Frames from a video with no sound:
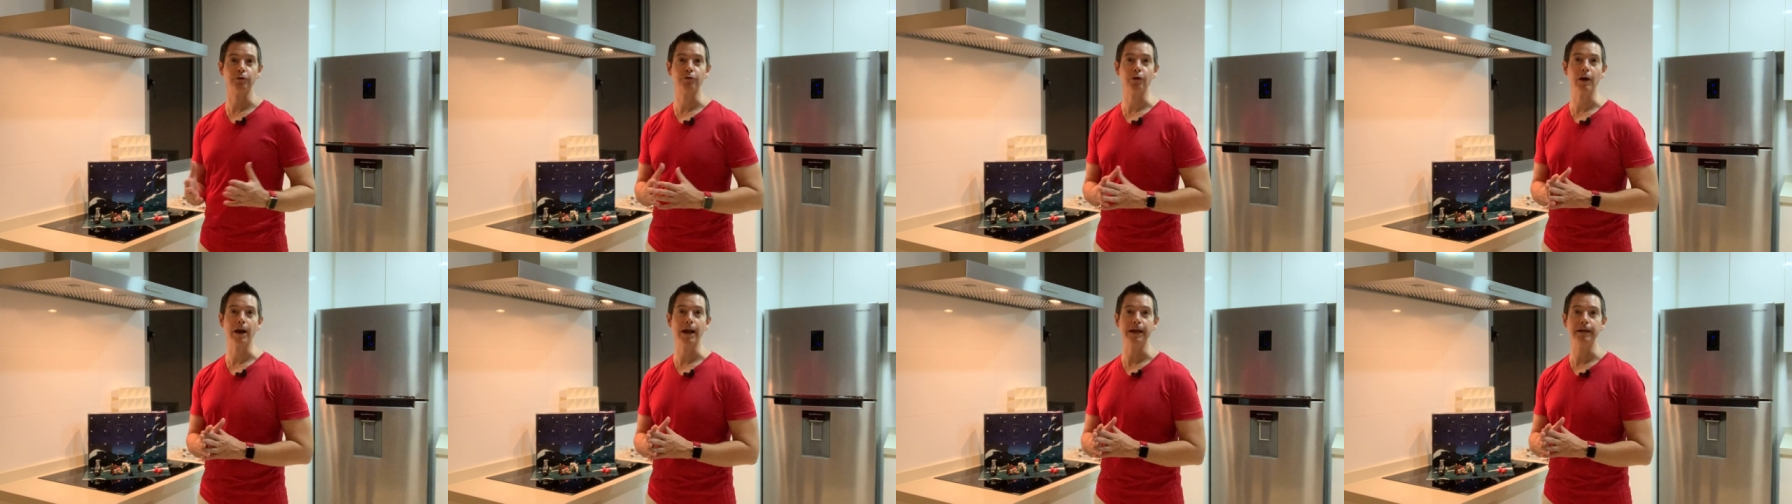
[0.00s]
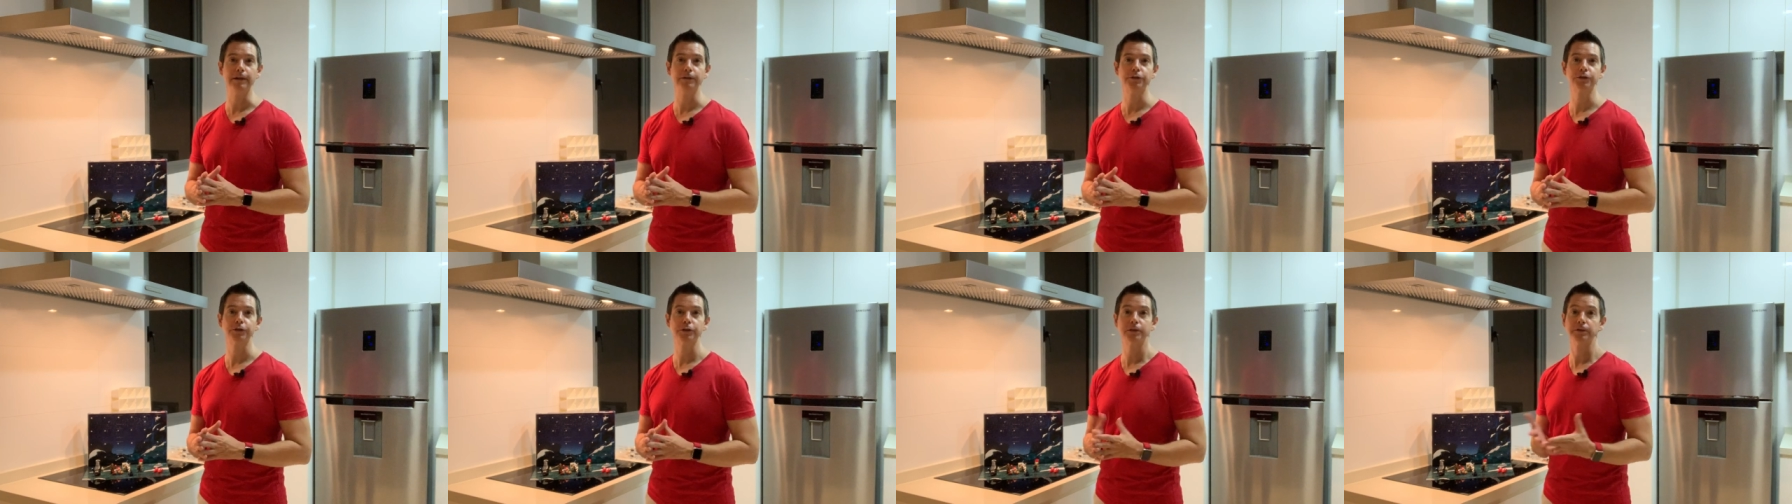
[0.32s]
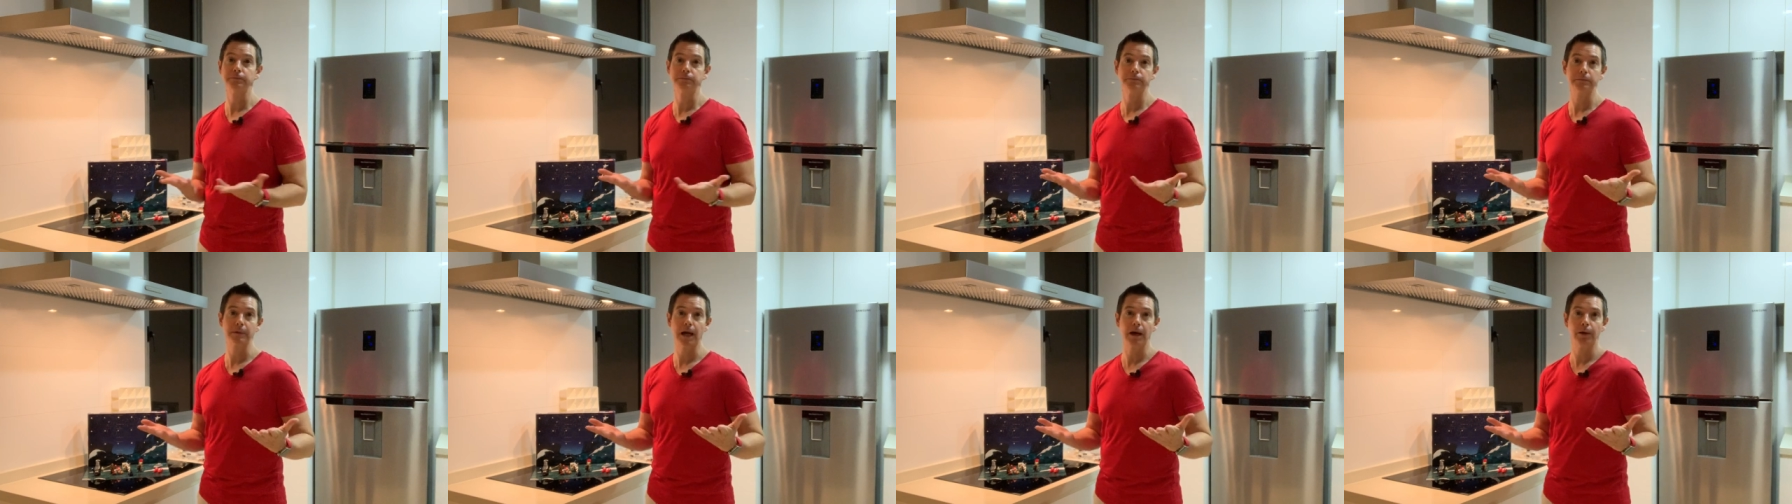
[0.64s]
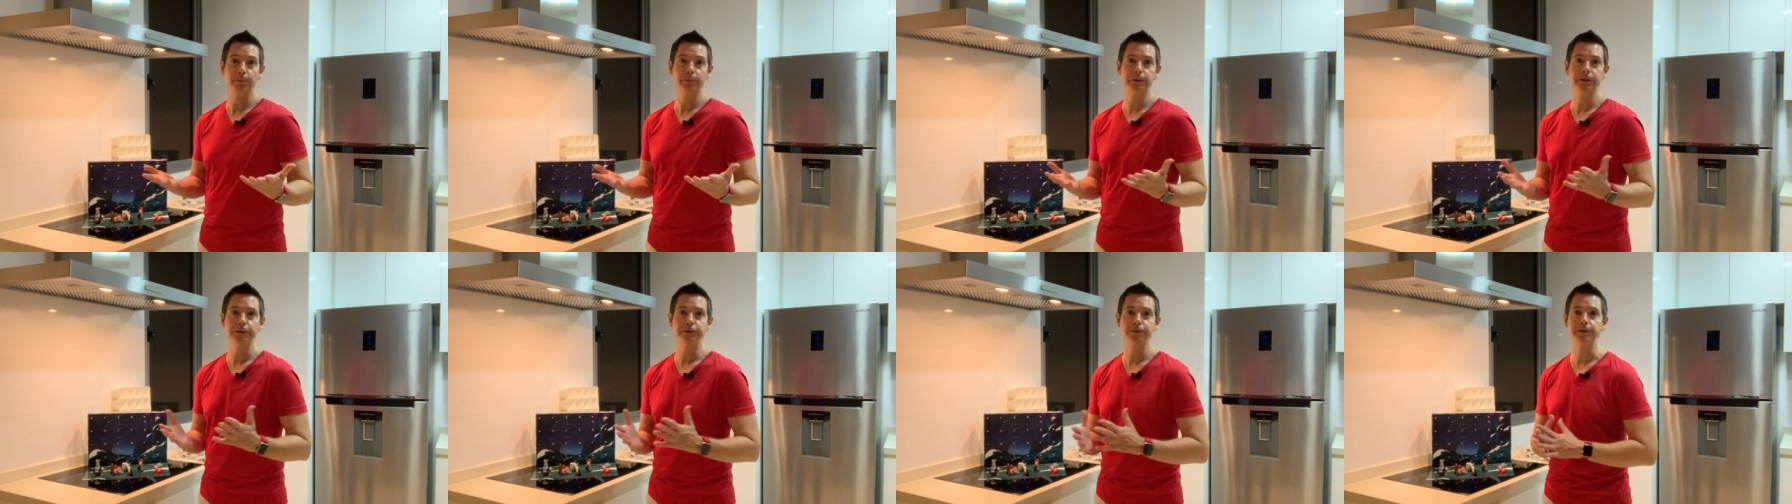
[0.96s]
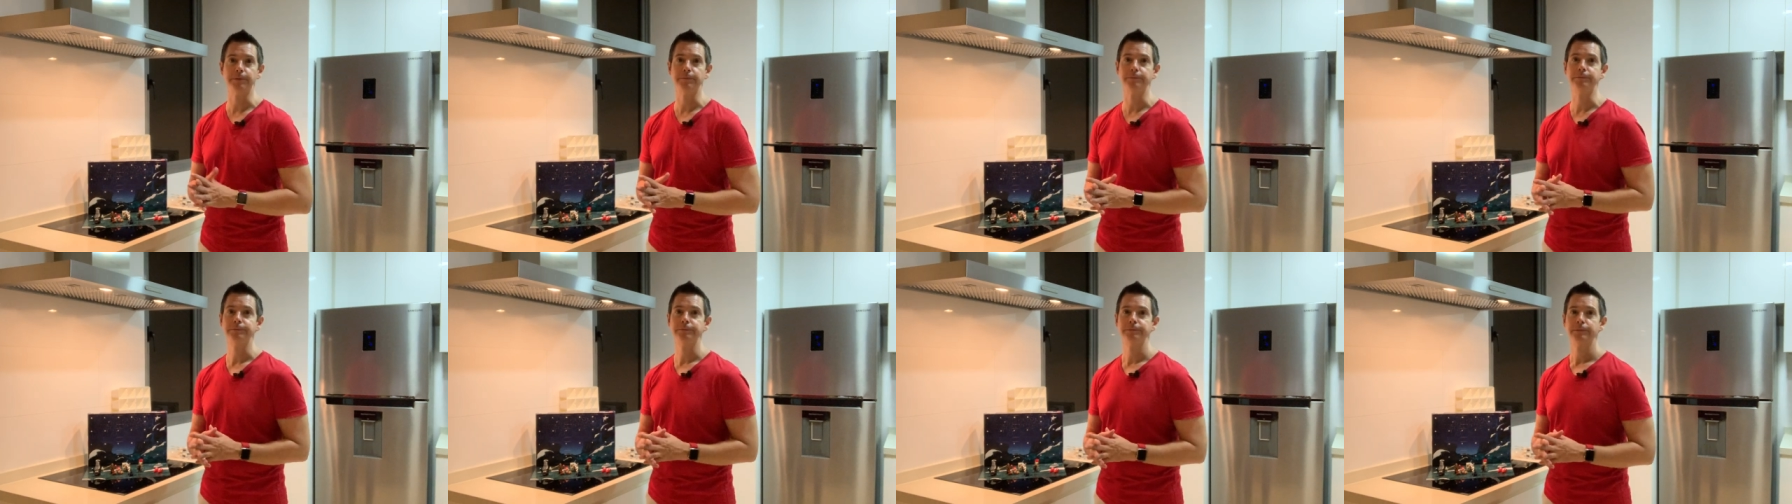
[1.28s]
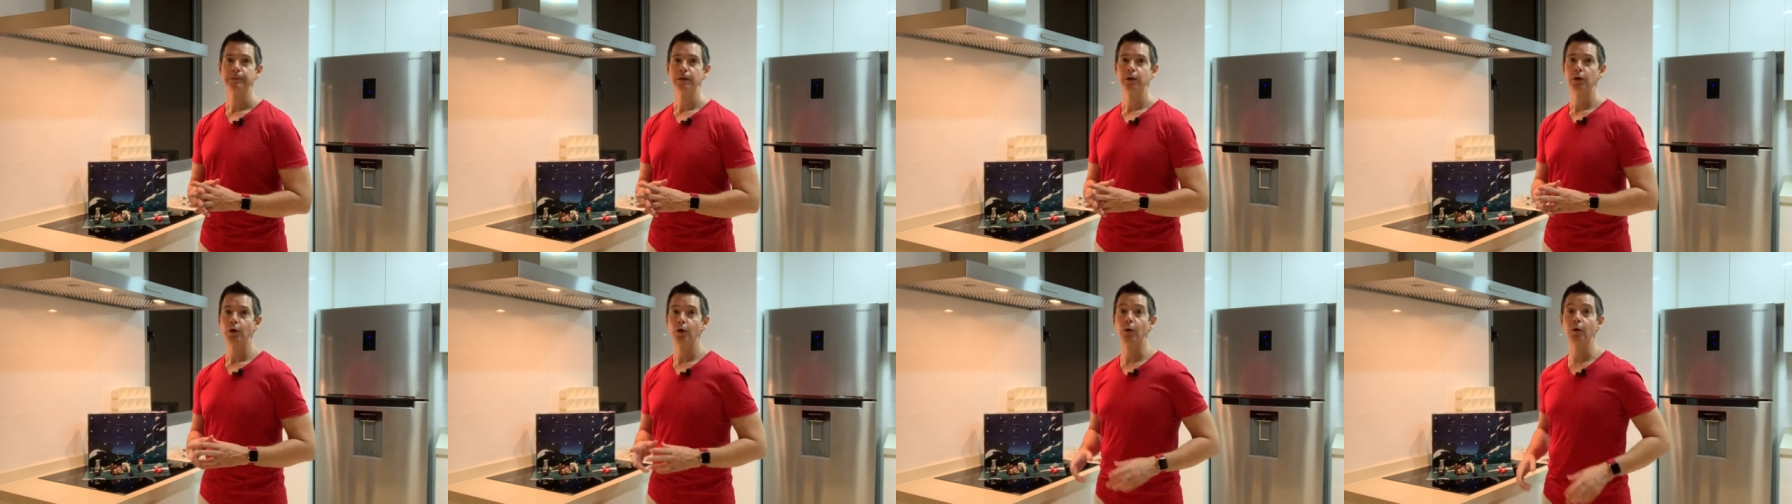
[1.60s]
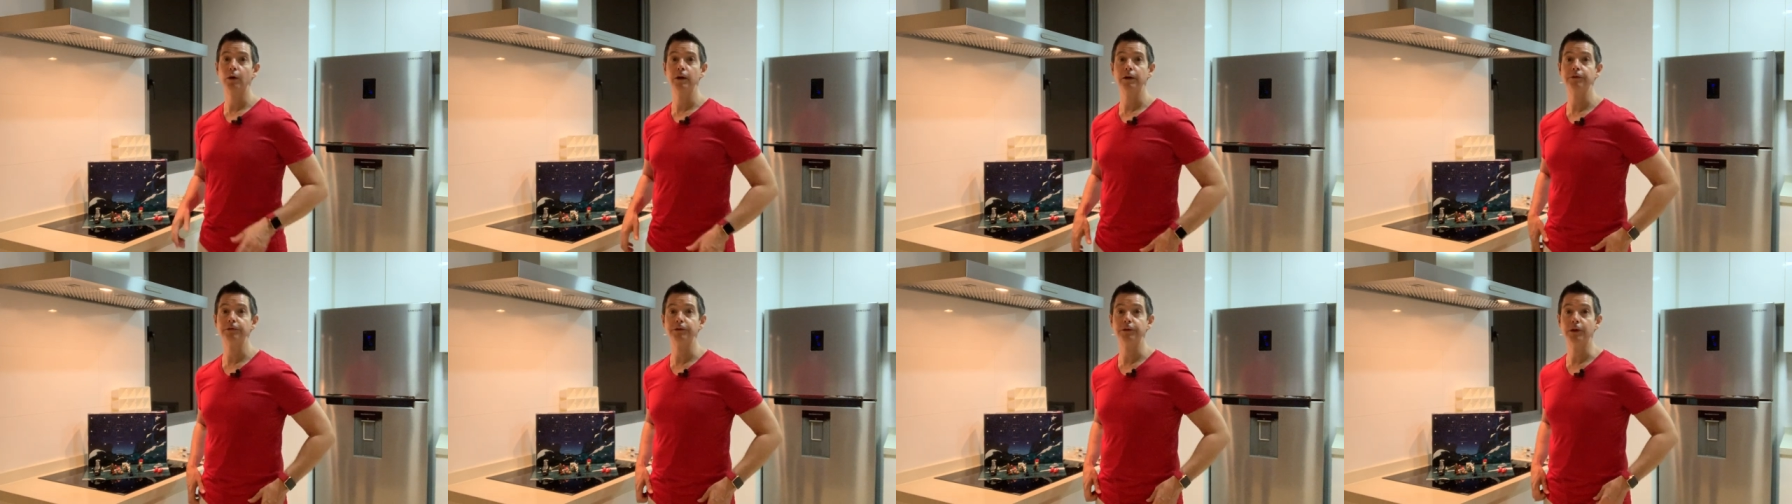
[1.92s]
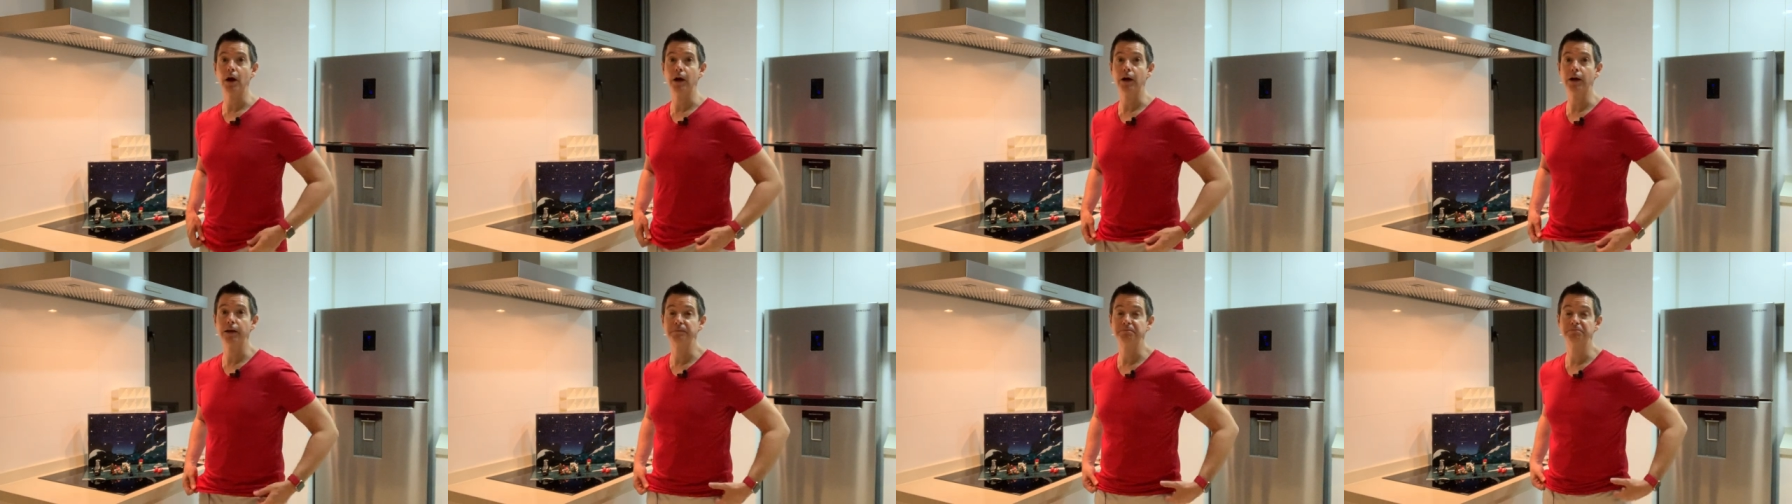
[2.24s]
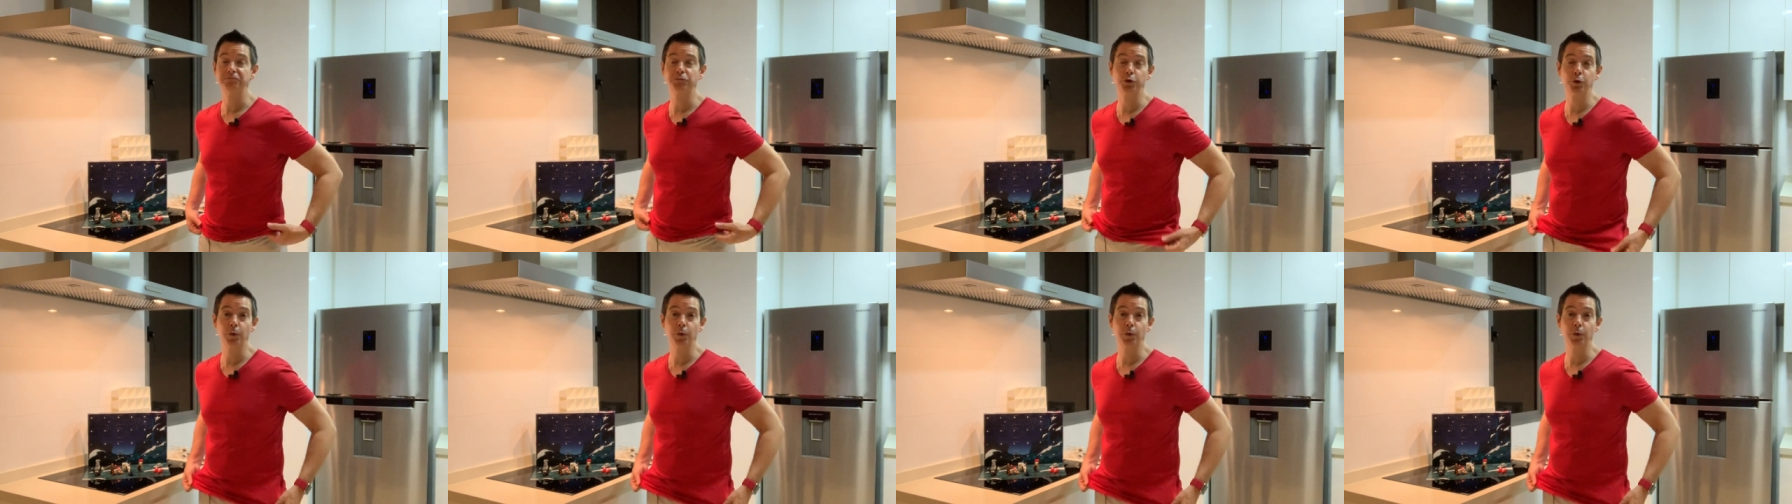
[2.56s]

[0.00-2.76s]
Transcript: range and I'll build them. Or if not,